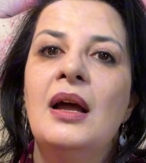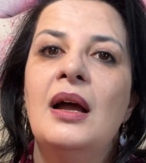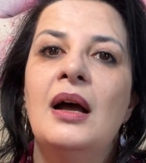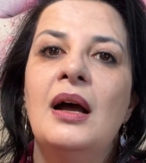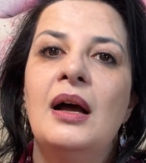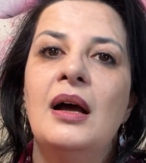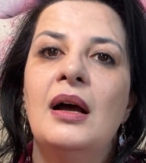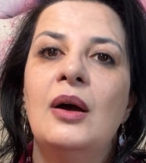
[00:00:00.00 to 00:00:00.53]

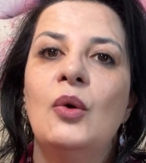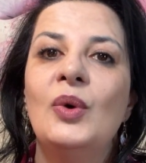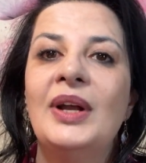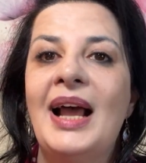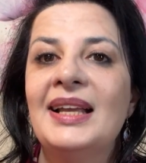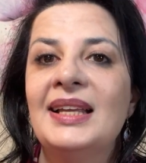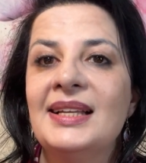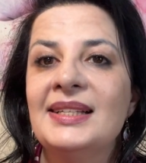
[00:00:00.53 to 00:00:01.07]
When
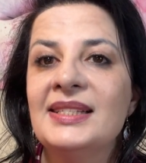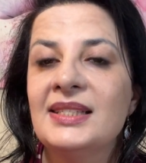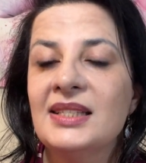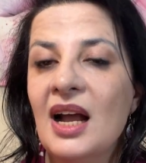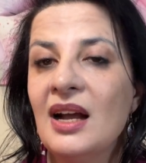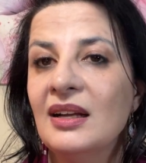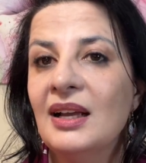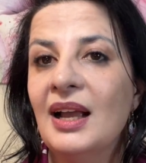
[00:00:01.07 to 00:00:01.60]
I get
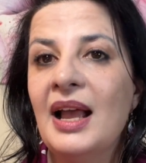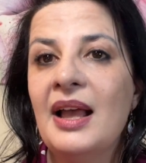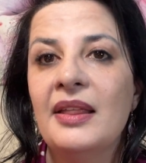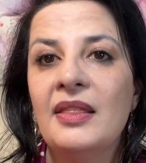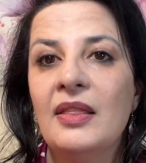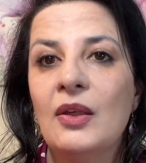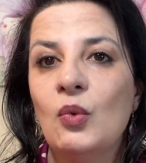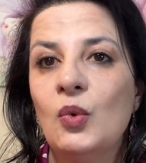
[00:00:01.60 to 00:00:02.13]
stuck
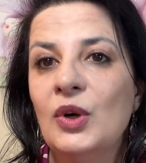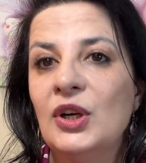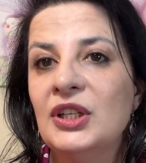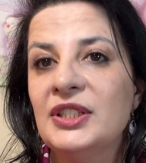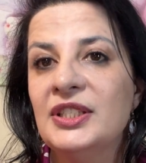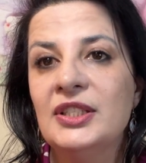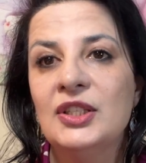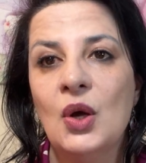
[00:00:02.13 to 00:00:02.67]
and the
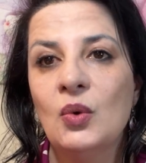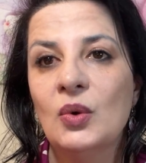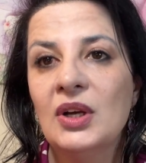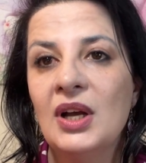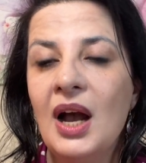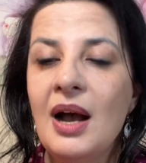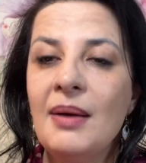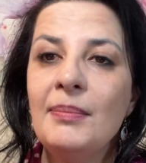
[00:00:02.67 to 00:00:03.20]
words don't
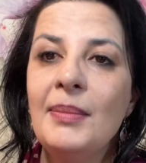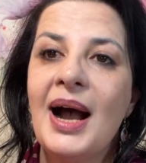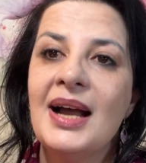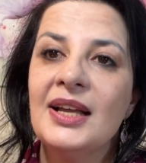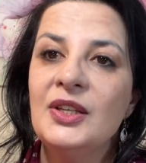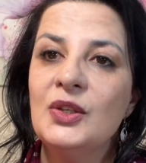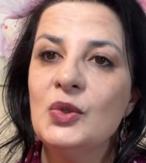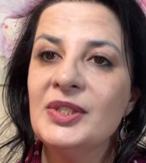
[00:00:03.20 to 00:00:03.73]
come, I
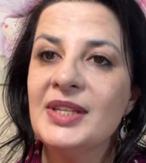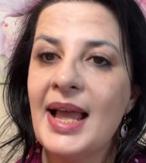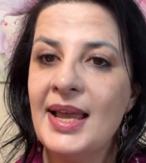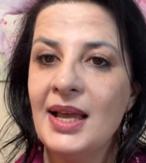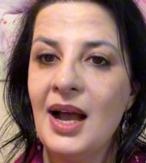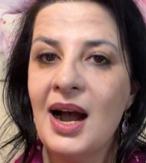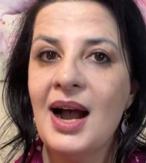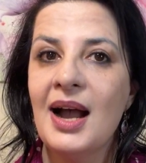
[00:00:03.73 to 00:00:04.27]
use
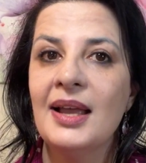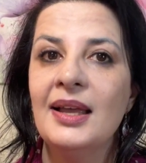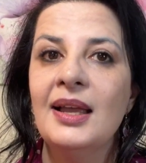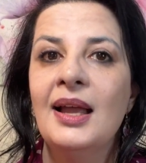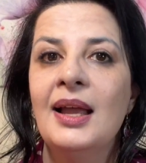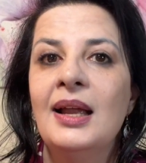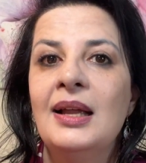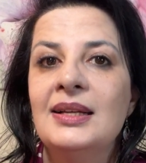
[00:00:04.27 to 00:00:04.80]
AI,
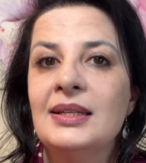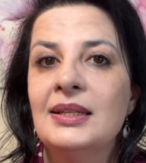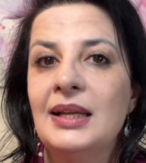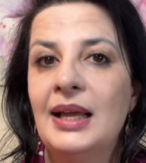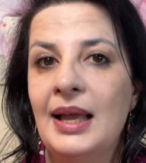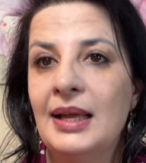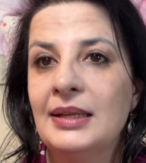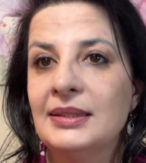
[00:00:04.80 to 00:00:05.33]

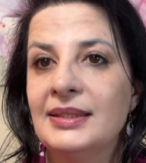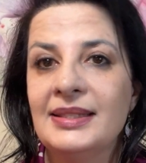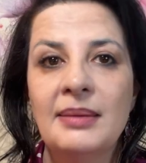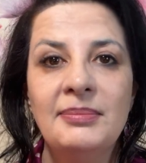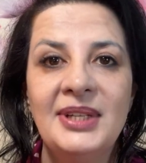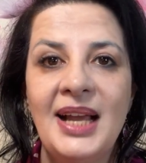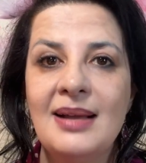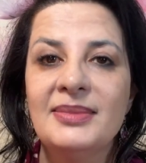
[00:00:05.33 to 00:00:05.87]
and
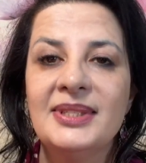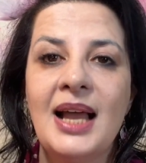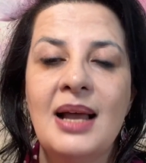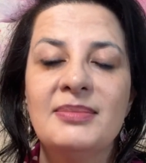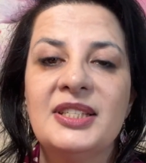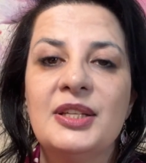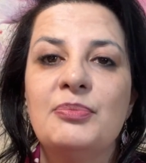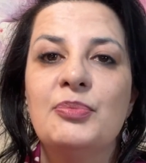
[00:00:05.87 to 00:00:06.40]
sometimes
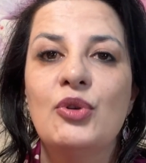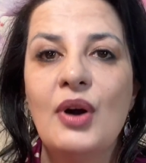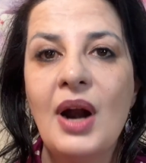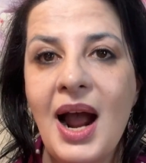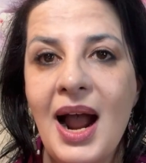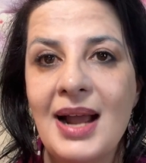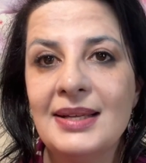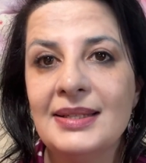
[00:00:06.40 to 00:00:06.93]
I'm
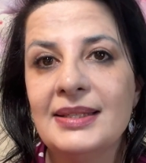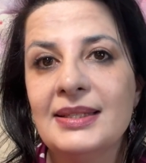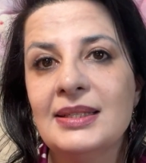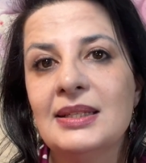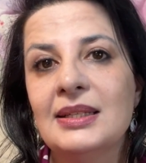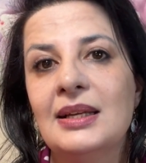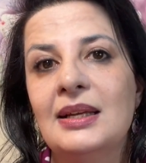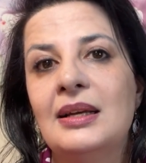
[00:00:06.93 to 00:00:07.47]

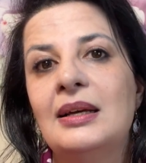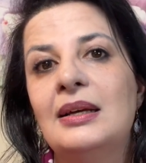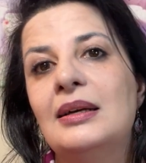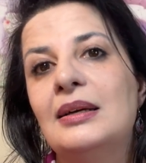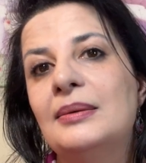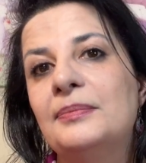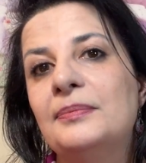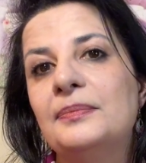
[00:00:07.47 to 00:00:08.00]
surprised
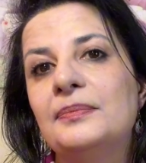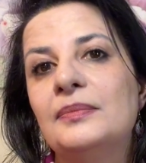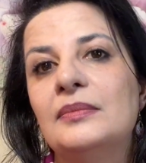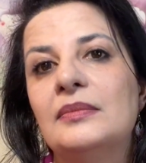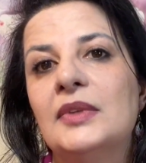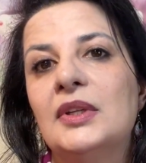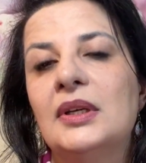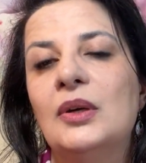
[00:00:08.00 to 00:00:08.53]

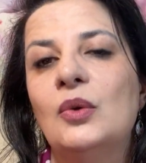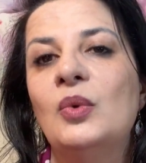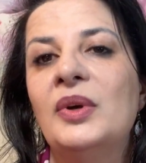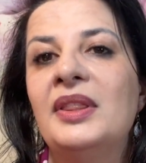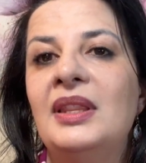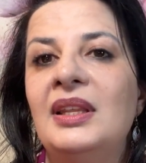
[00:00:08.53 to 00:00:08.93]
with